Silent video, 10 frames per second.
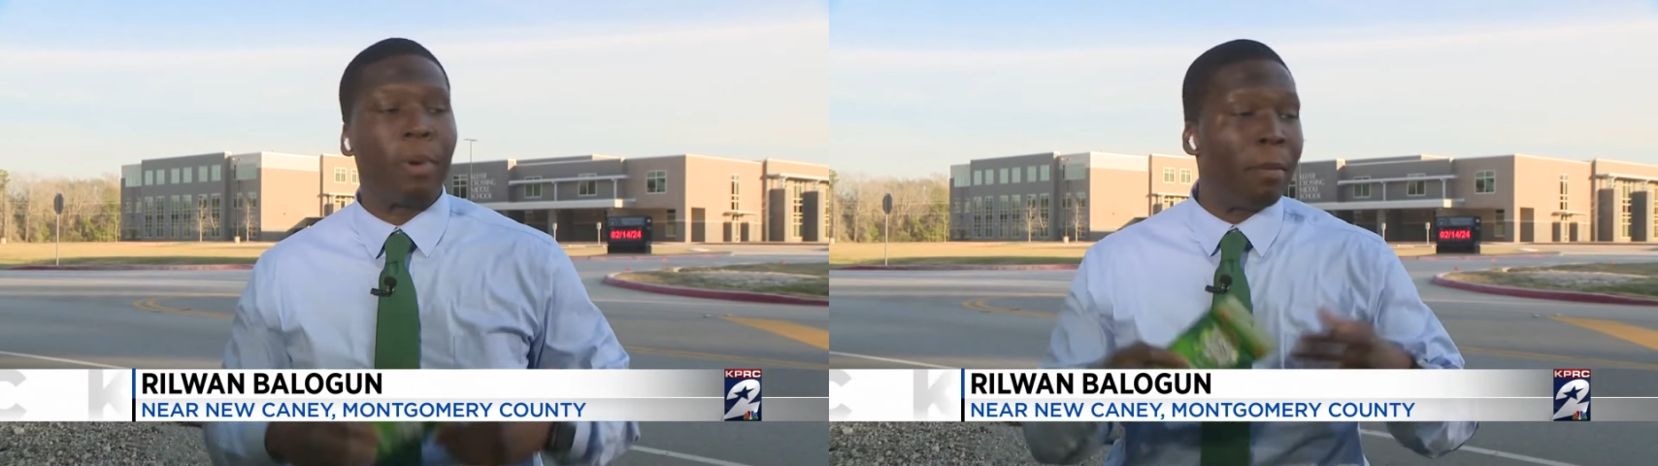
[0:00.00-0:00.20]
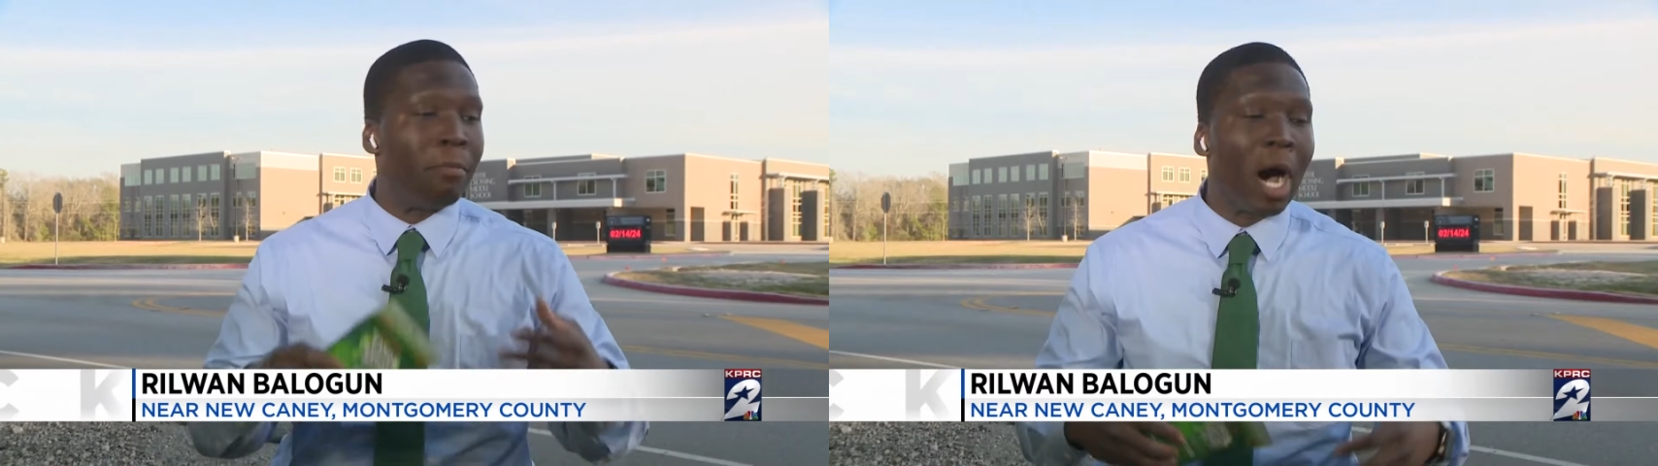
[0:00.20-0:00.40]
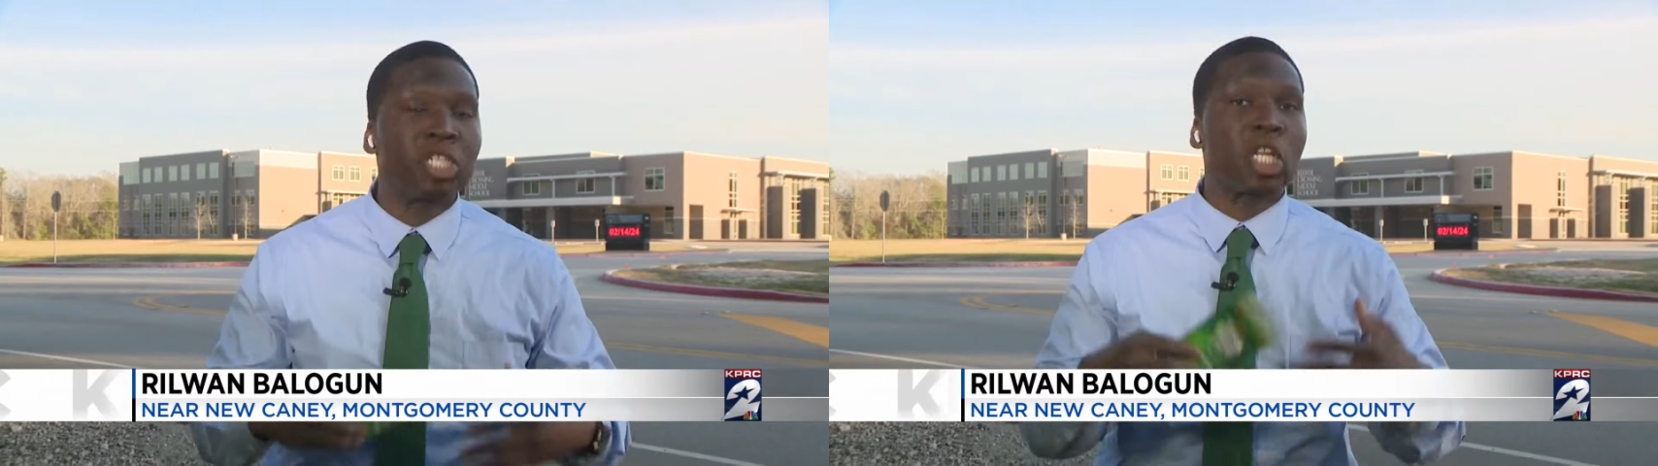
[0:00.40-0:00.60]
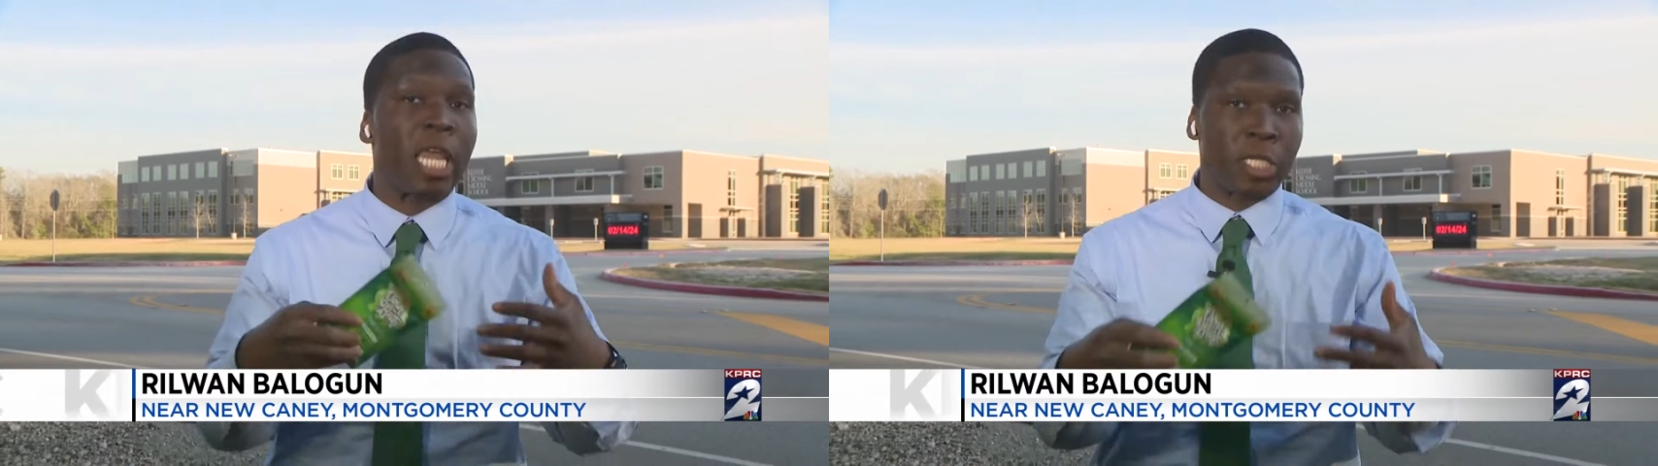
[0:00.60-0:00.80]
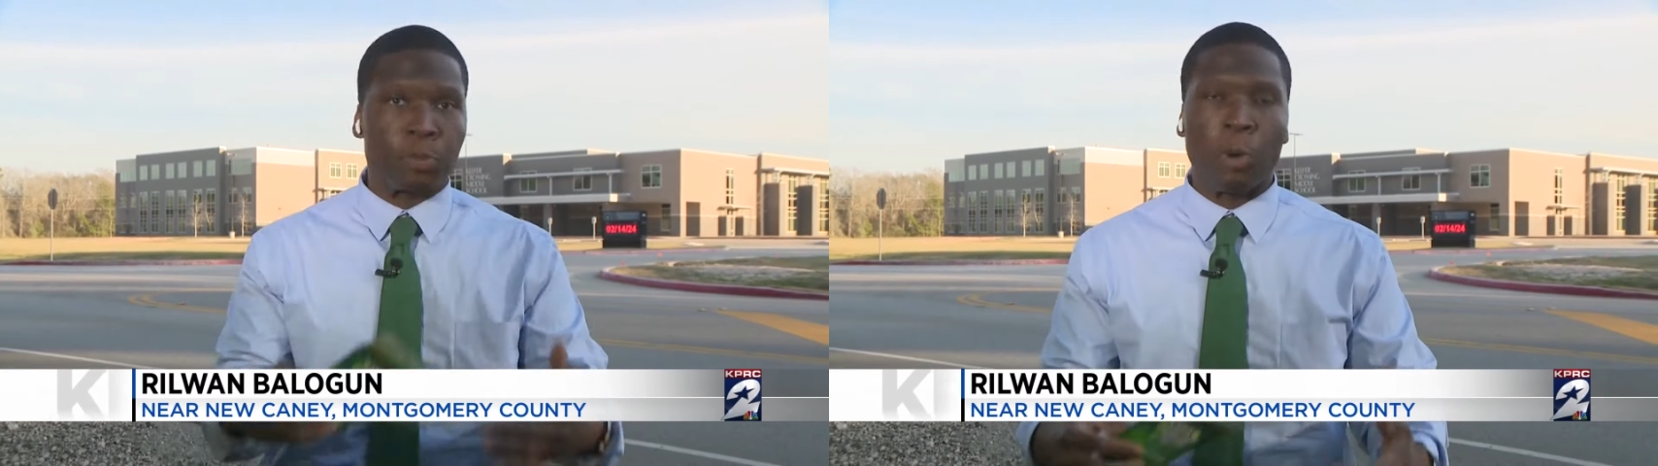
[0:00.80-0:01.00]
but much
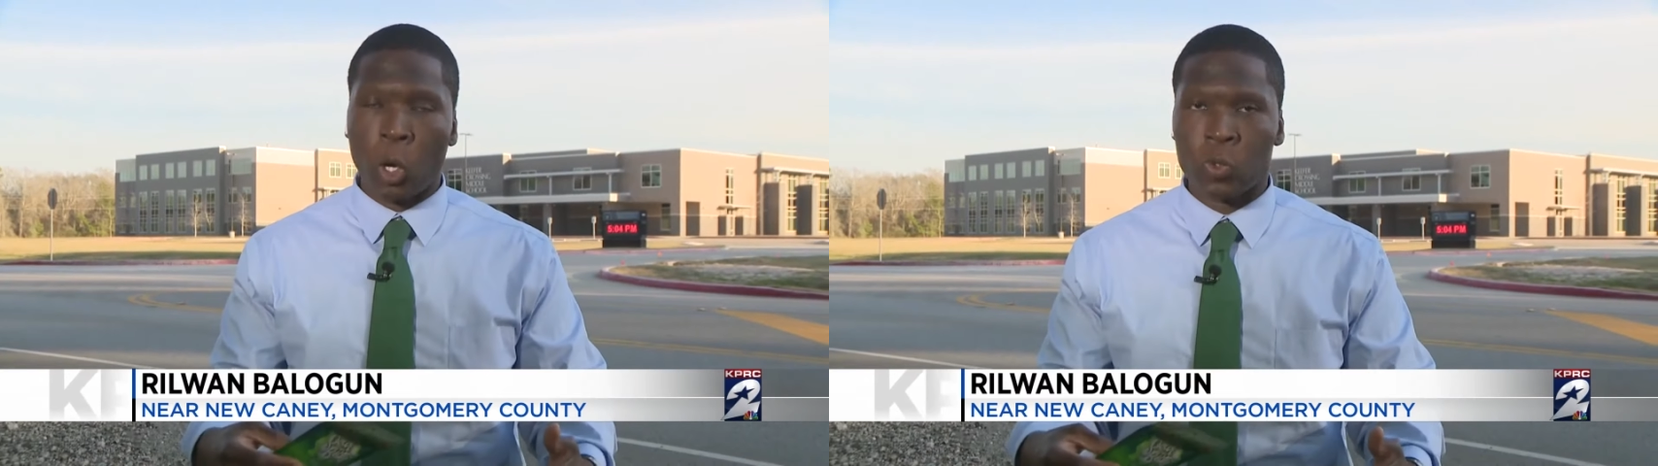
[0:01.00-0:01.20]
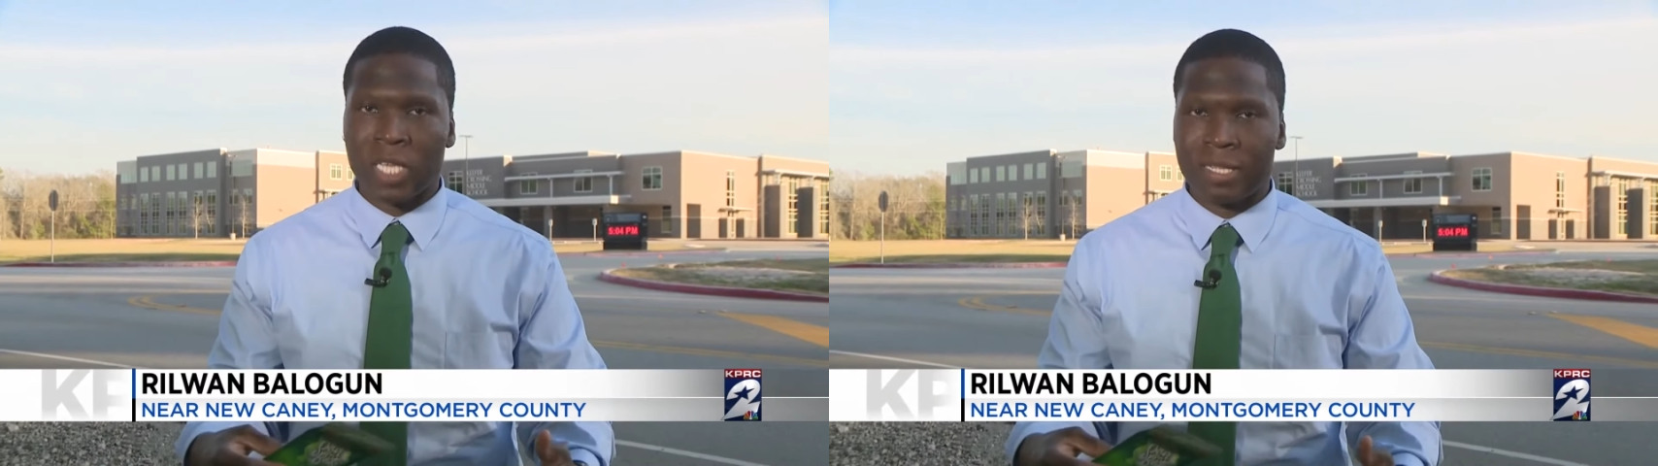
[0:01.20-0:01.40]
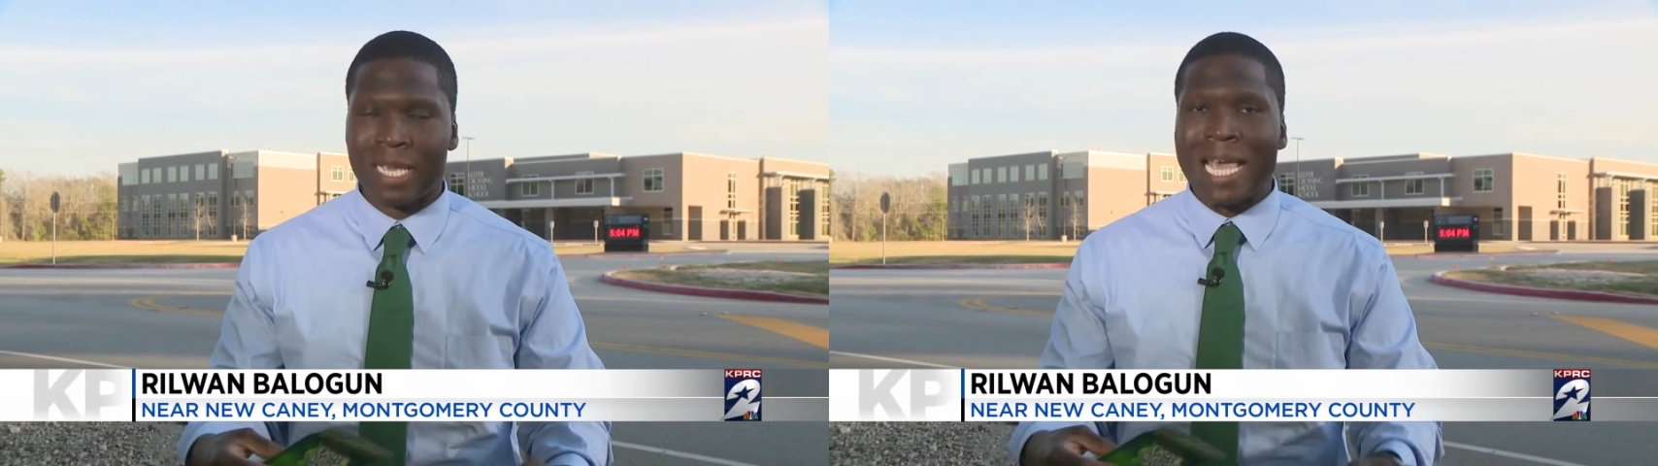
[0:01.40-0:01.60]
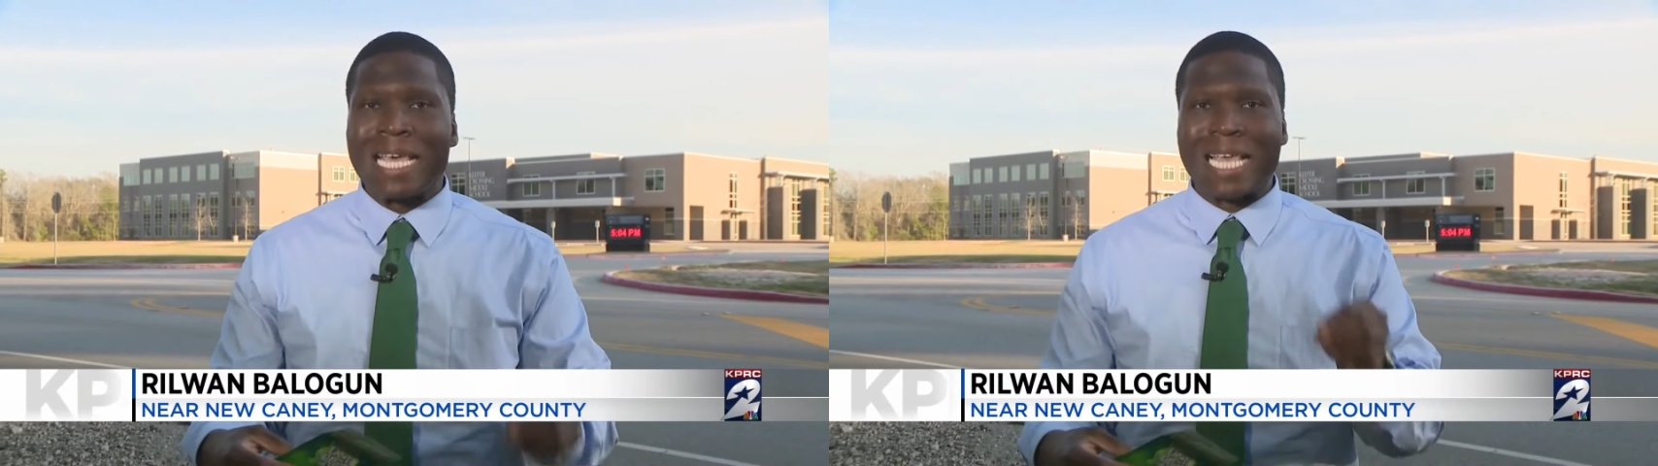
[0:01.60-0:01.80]
less potent